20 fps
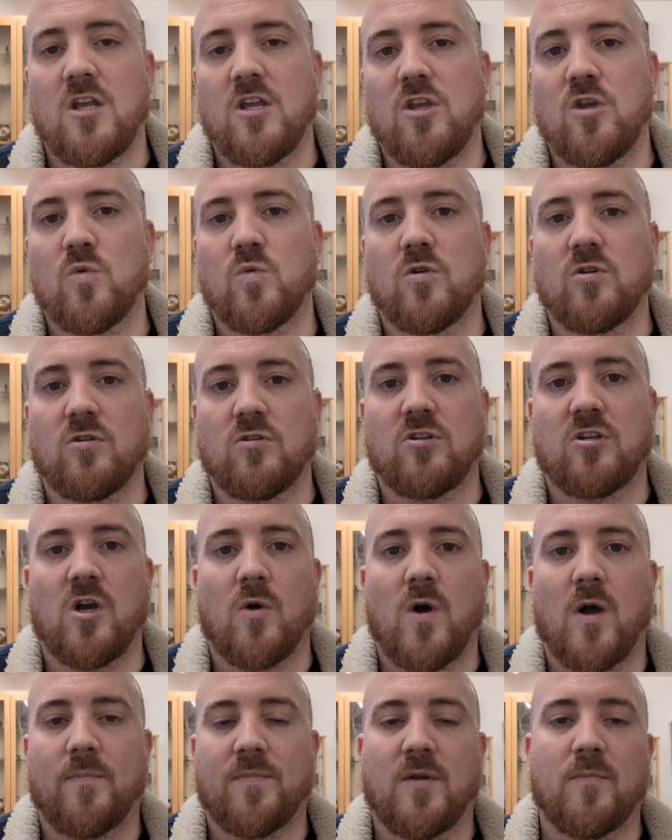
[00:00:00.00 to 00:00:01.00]
you will
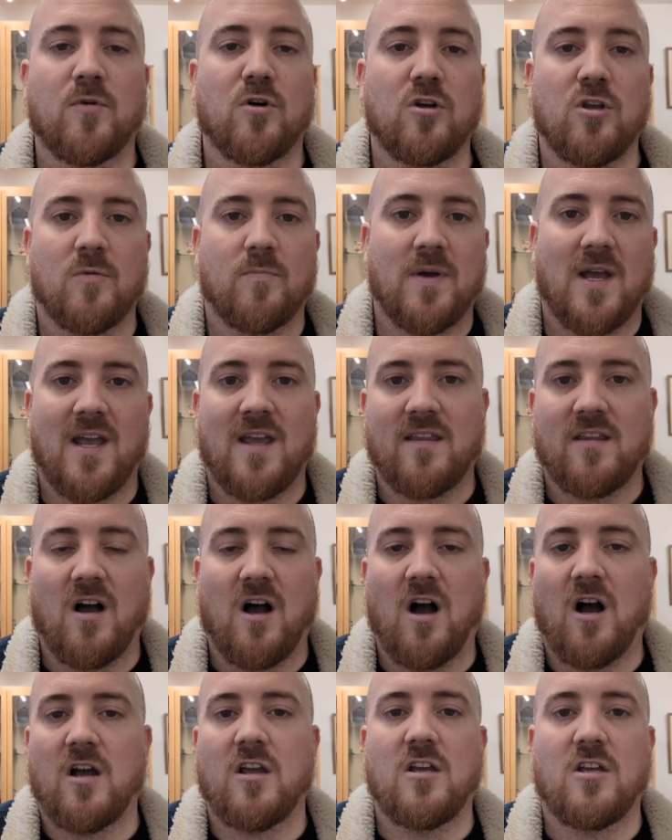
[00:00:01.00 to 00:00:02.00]
show up, the more you pay, the
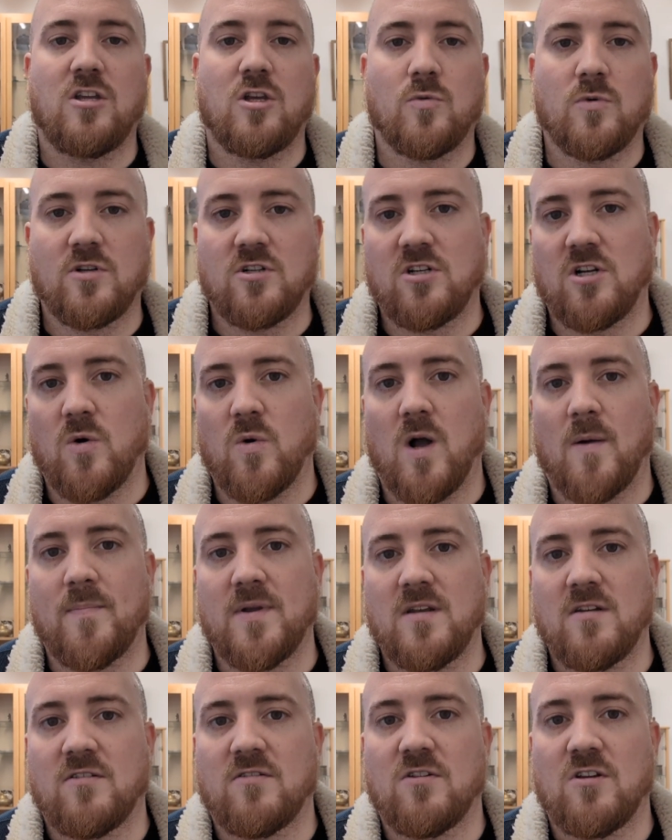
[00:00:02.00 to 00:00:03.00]
higher you will show up
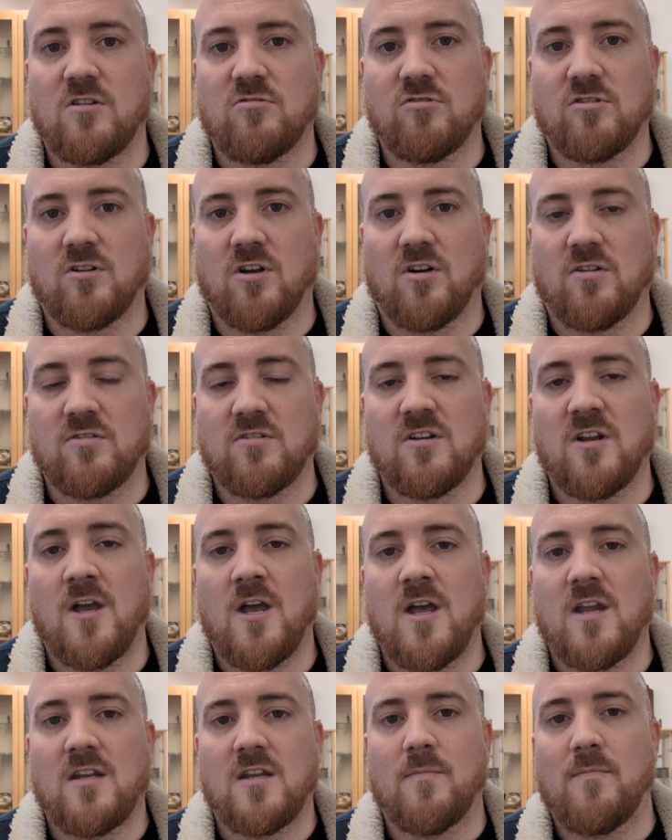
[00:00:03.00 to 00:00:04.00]
in the search results.
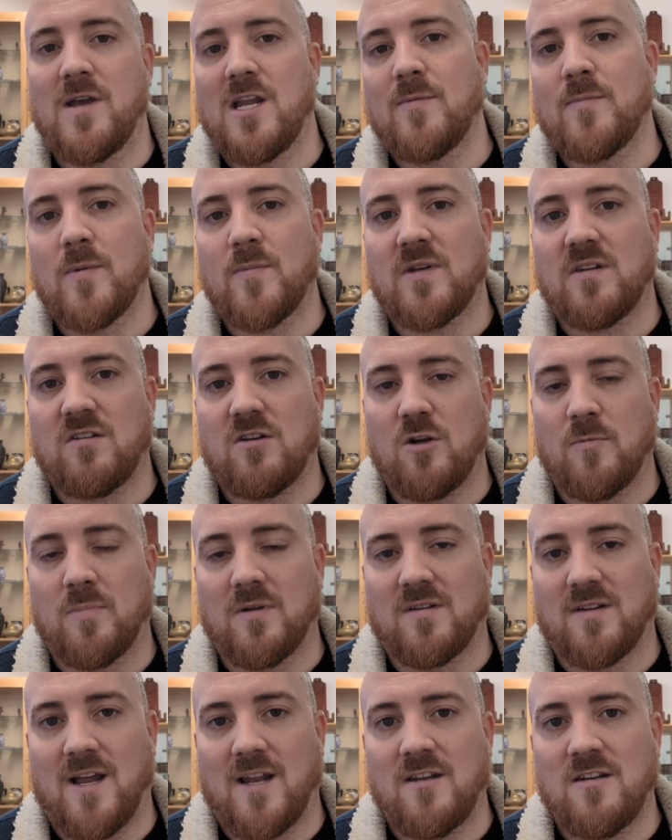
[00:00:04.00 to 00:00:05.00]
The minimum is
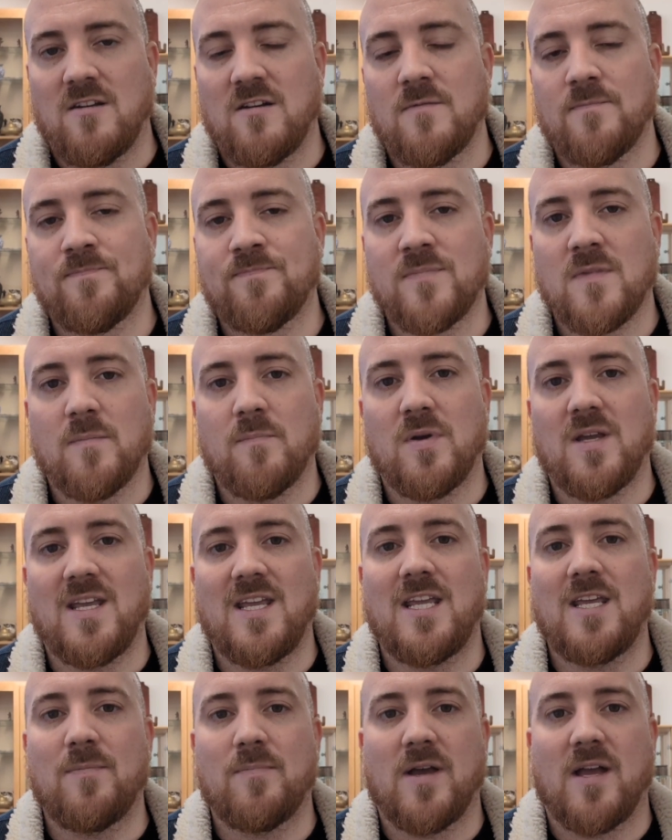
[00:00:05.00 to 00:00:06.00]
2%, but
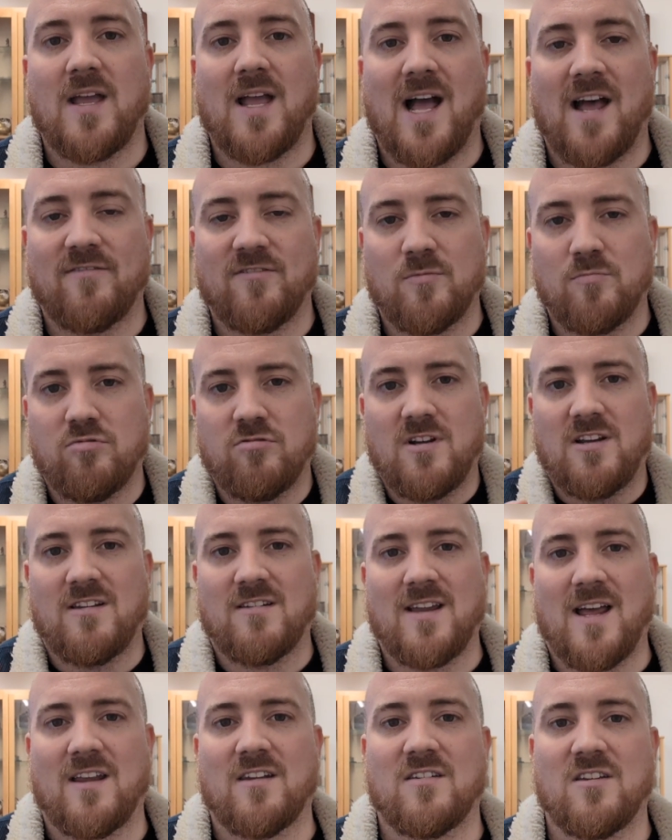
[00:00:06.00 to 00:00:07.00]
eBay have a
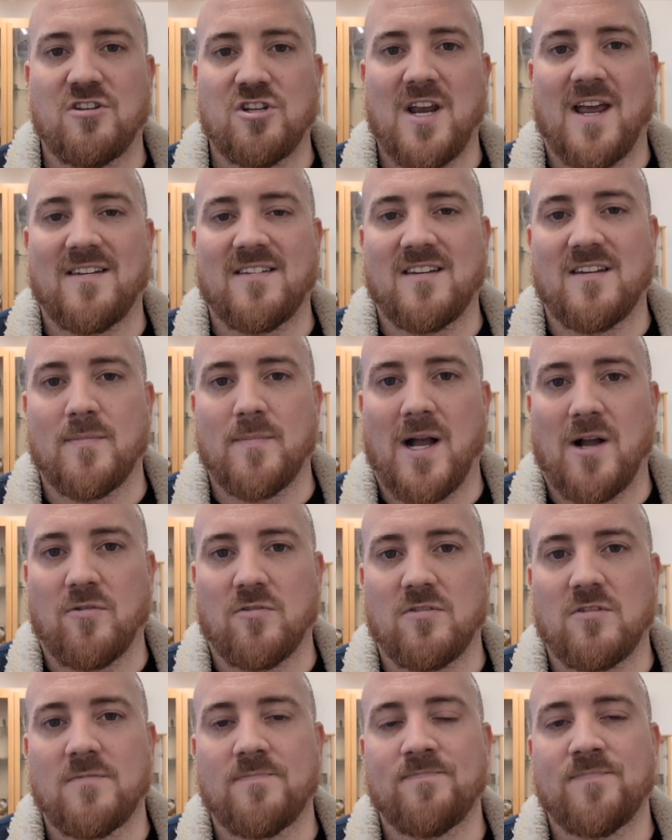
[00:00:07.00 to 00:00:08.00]
preset suggested
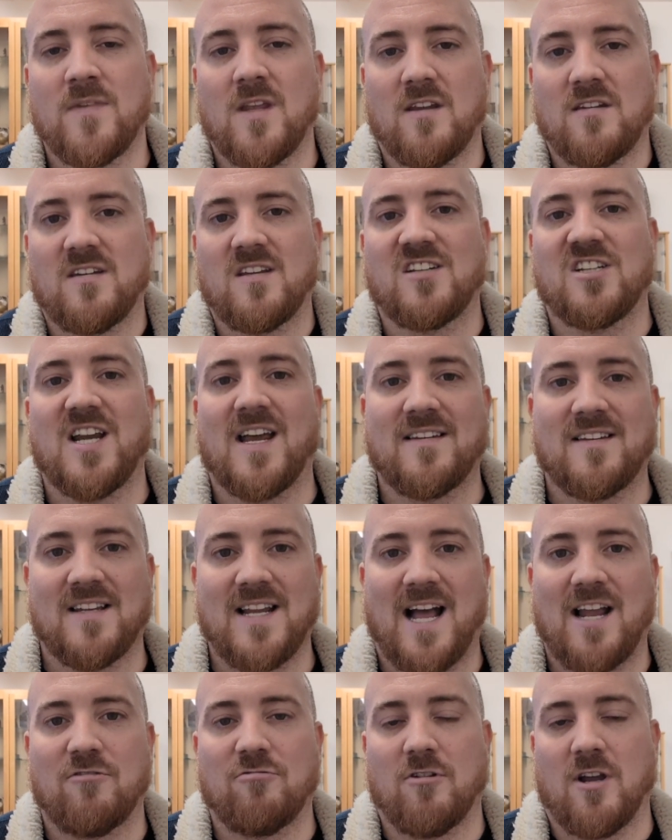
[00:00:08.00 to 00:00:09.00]
amount, a suggested
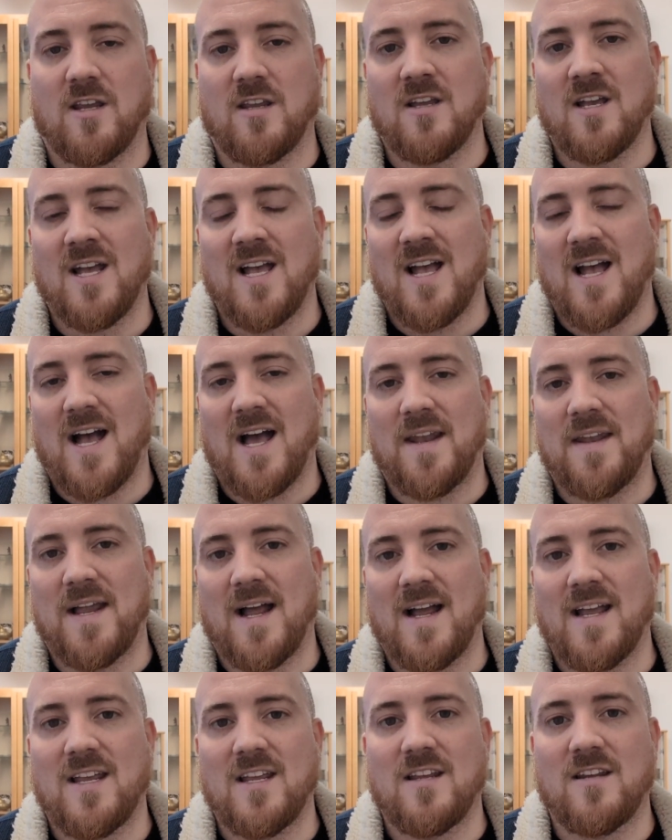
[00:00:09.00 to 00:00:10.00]
ad rate, and
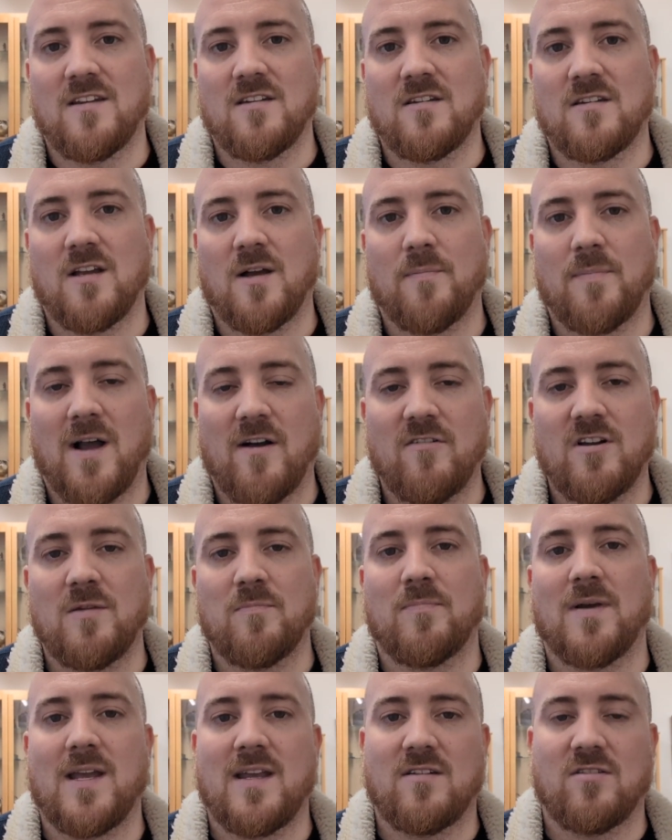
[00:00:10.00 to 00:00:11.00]
that is apparently
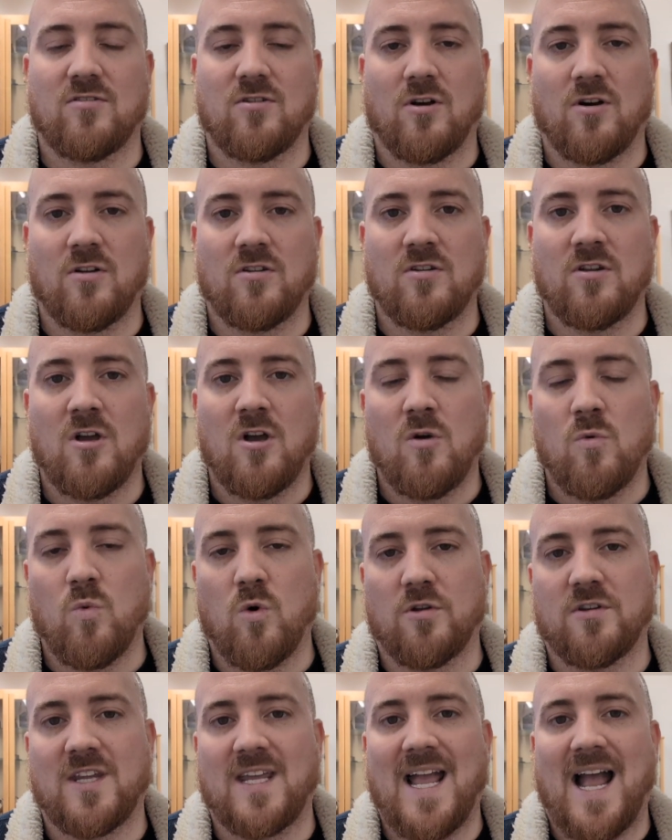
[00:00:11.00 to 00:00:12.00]
based on
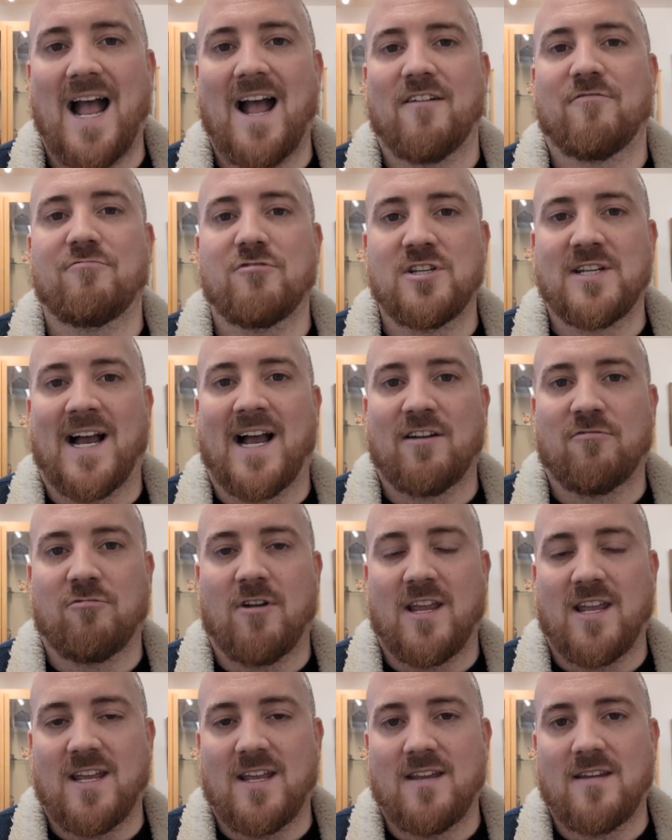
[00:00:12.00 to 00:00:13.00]
what the average ad
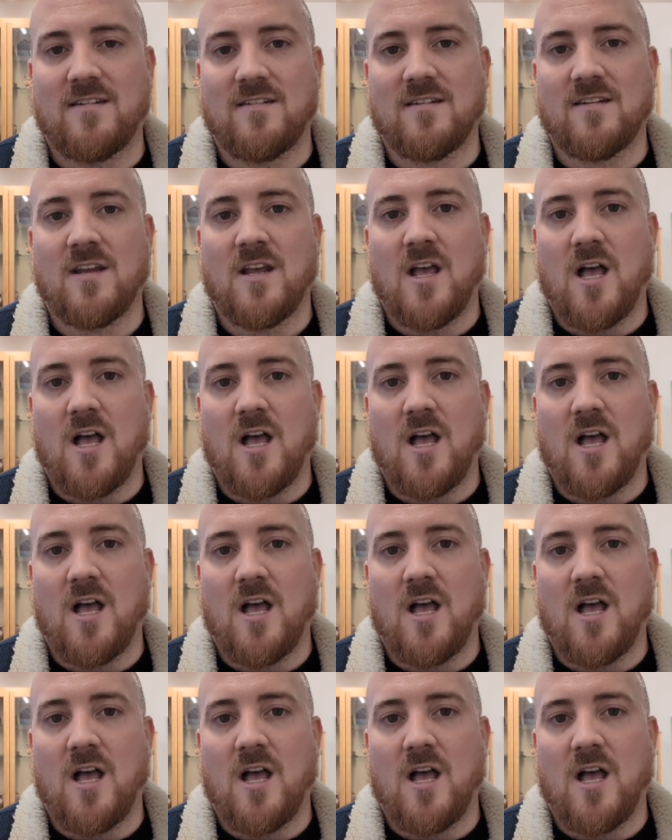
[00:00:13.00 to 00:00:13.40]
rate is